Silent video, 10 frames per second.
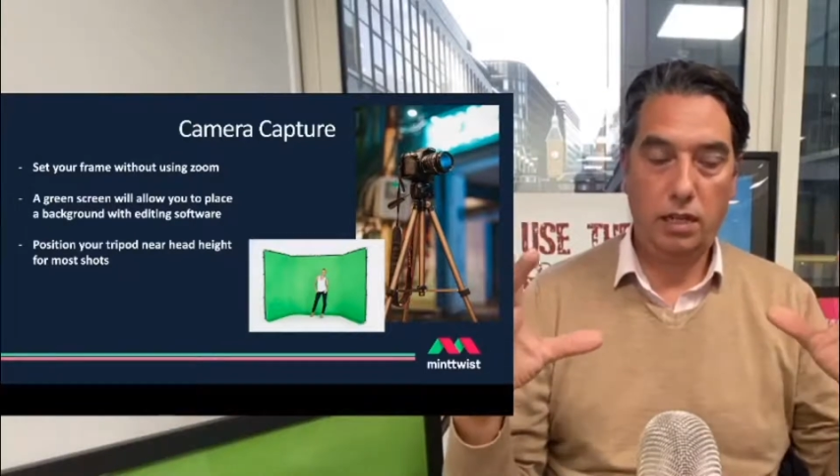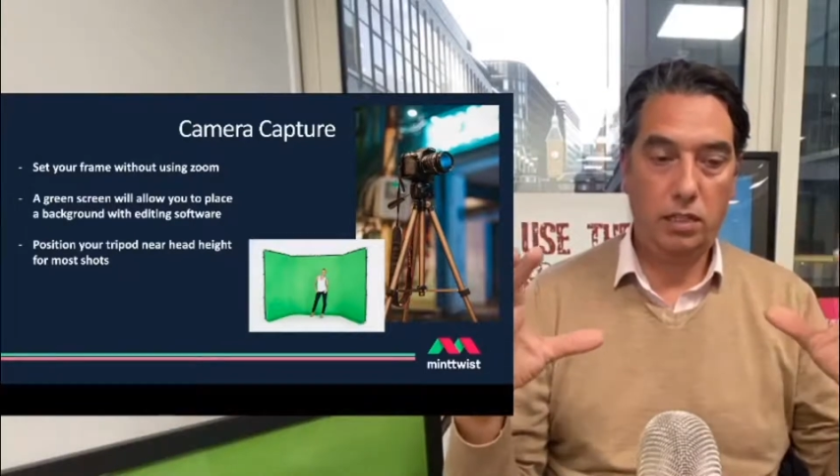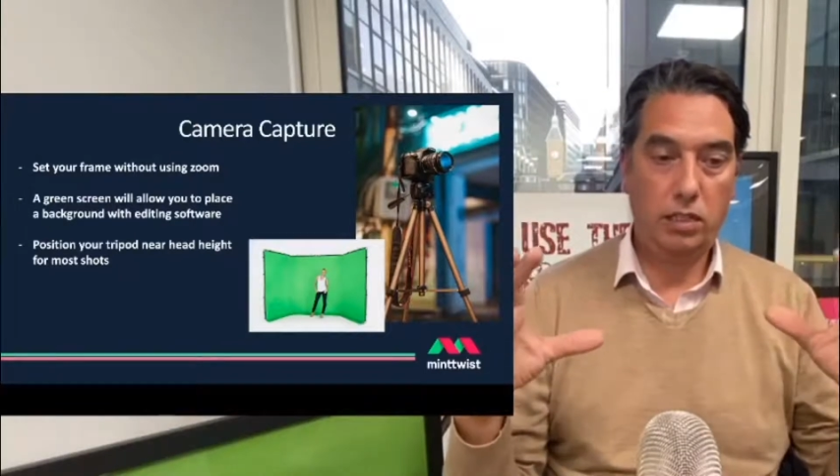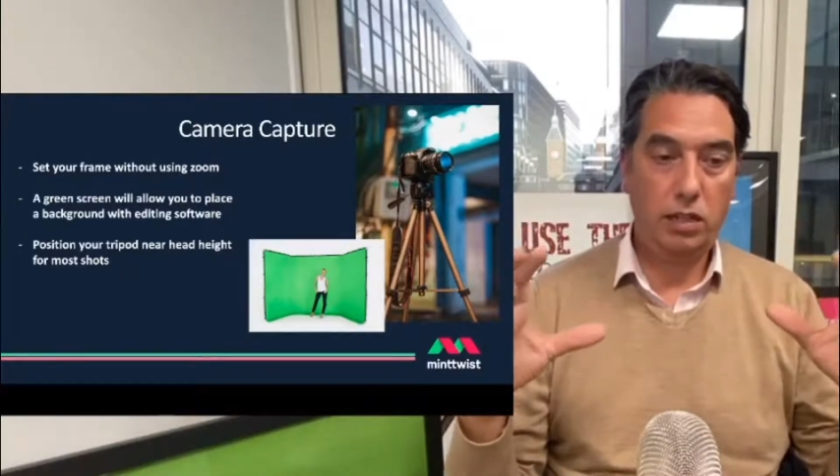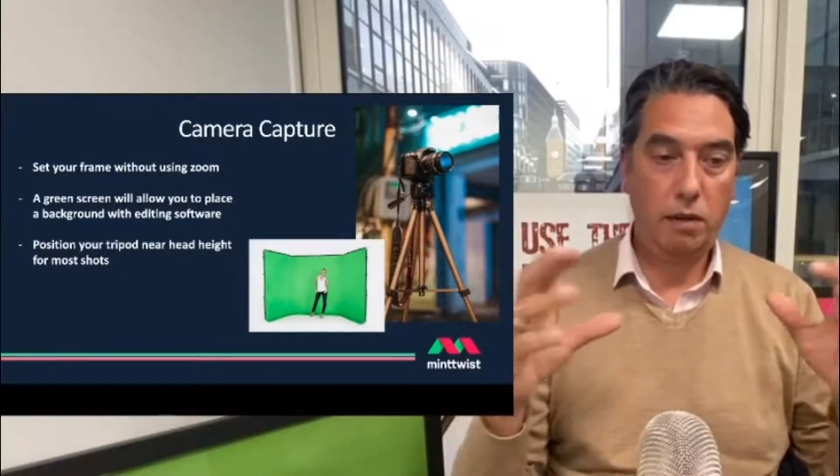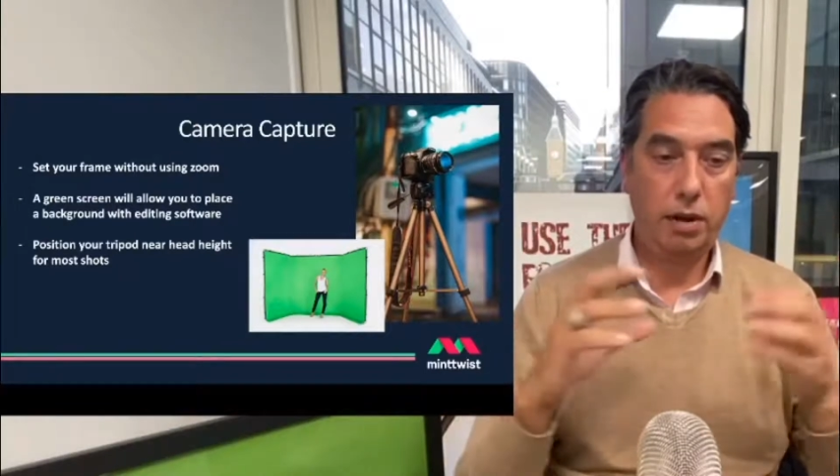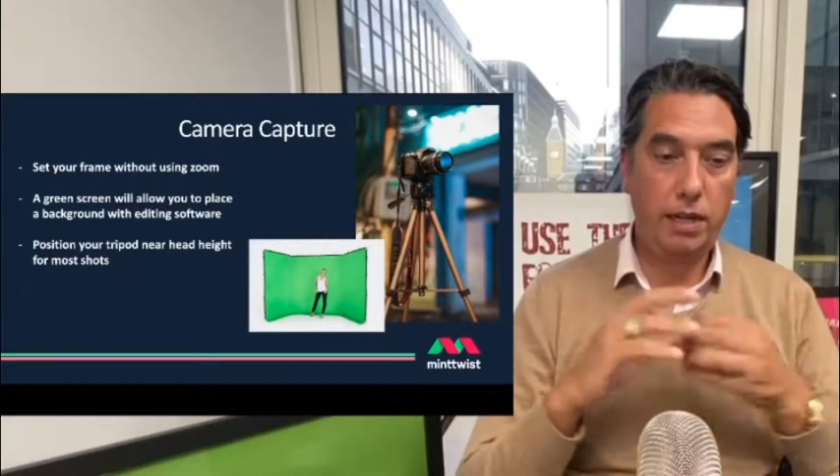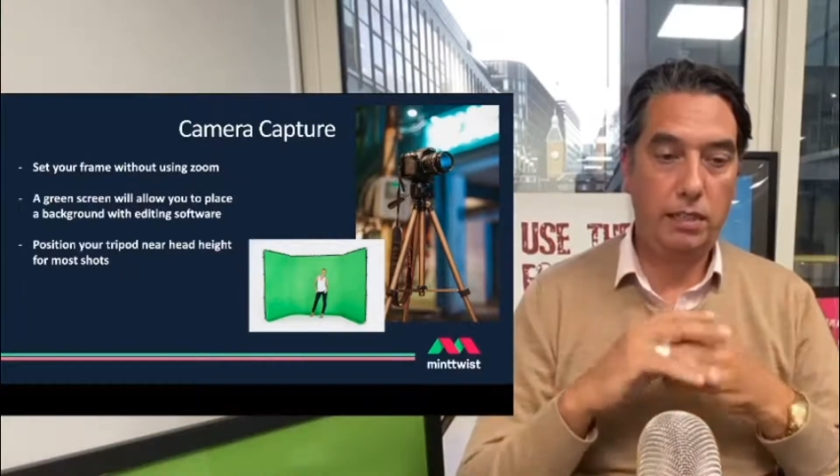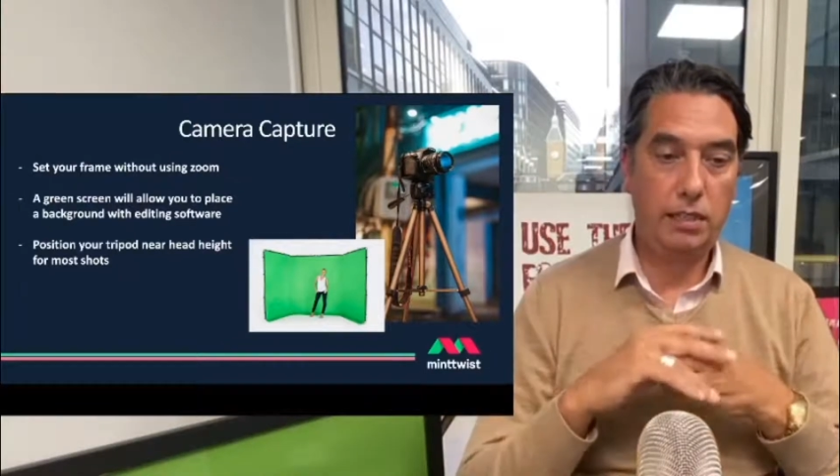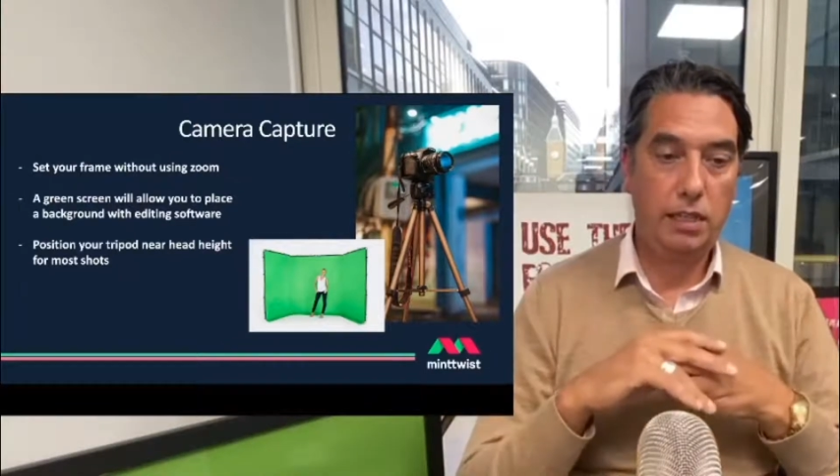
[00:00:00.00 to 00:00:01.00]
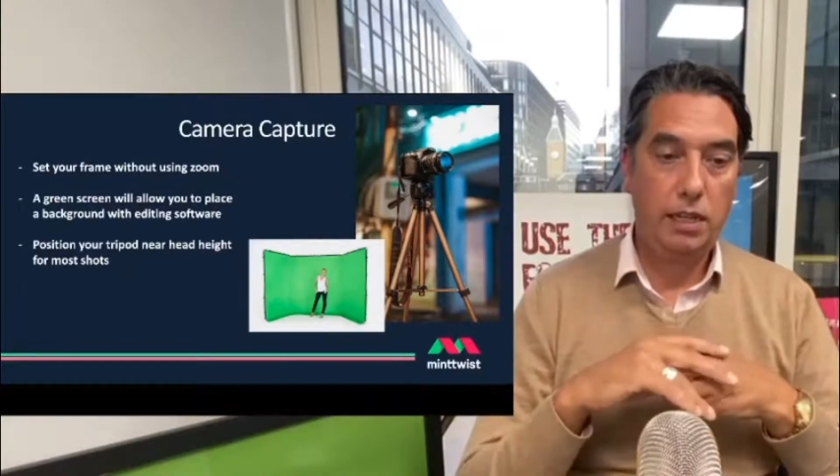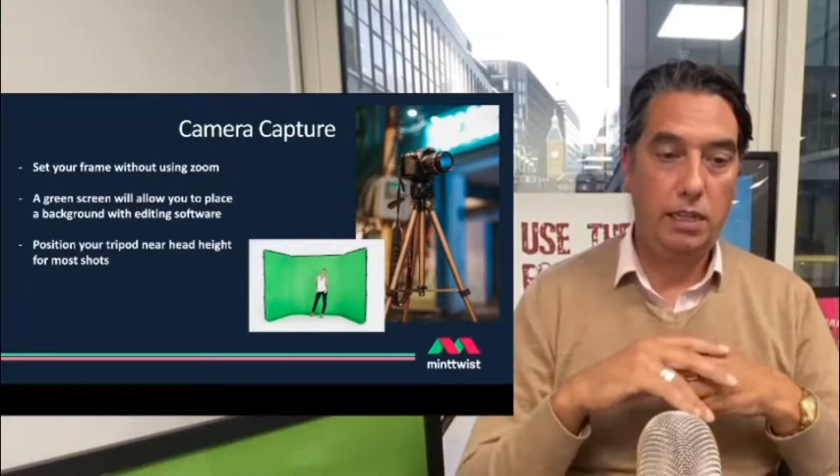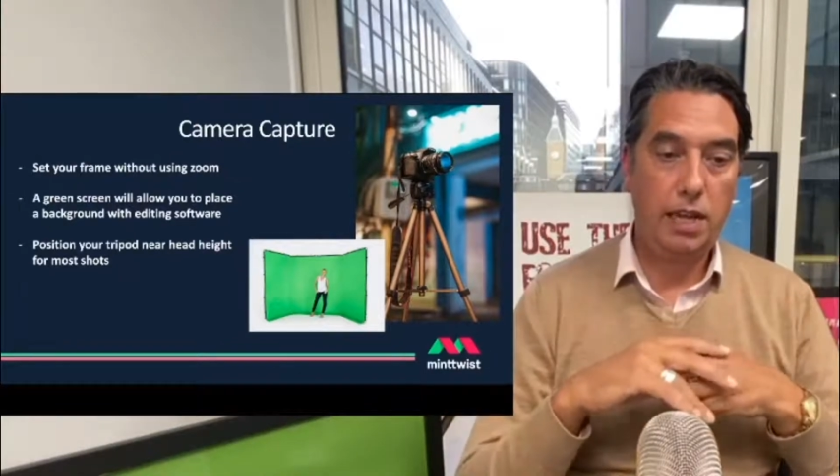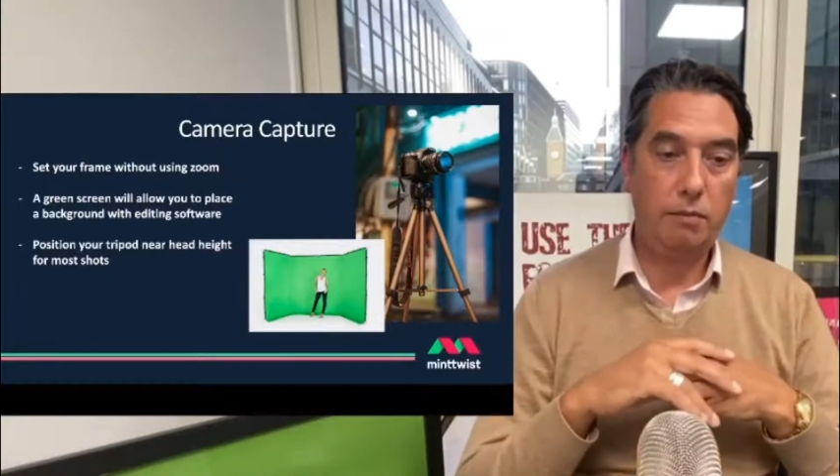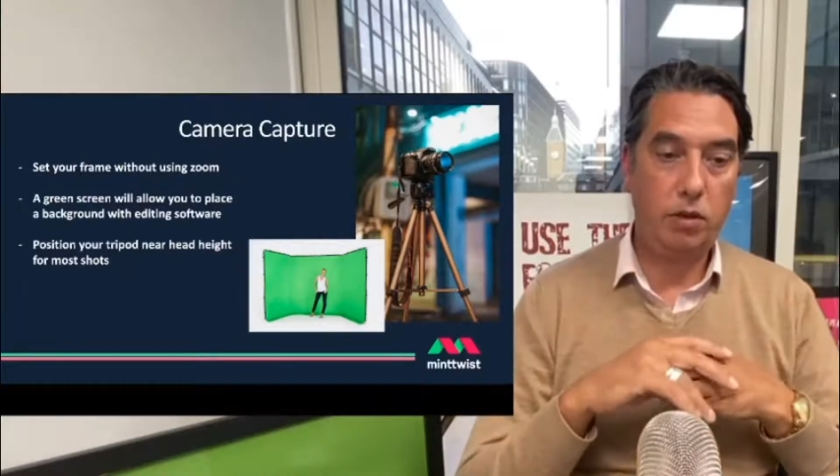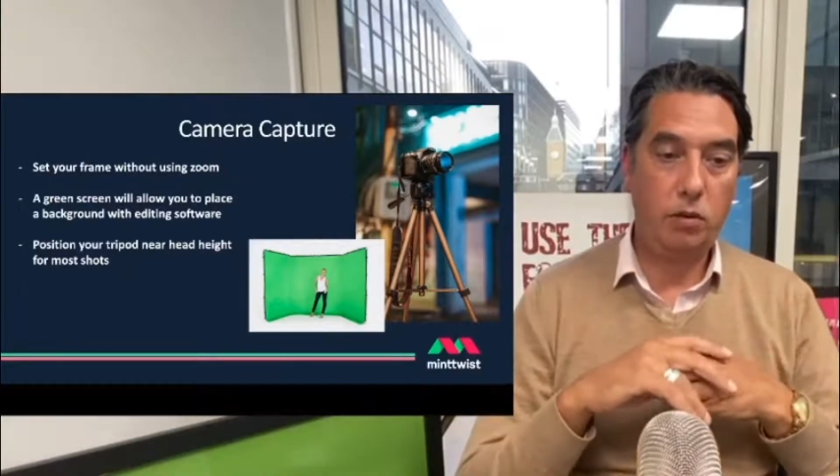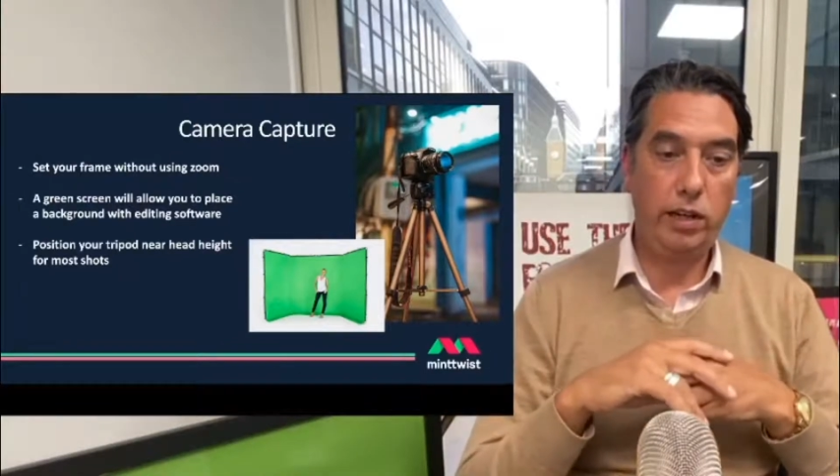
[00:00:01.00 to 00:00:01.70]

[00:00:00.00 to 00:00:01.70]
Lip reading: studio-based camera,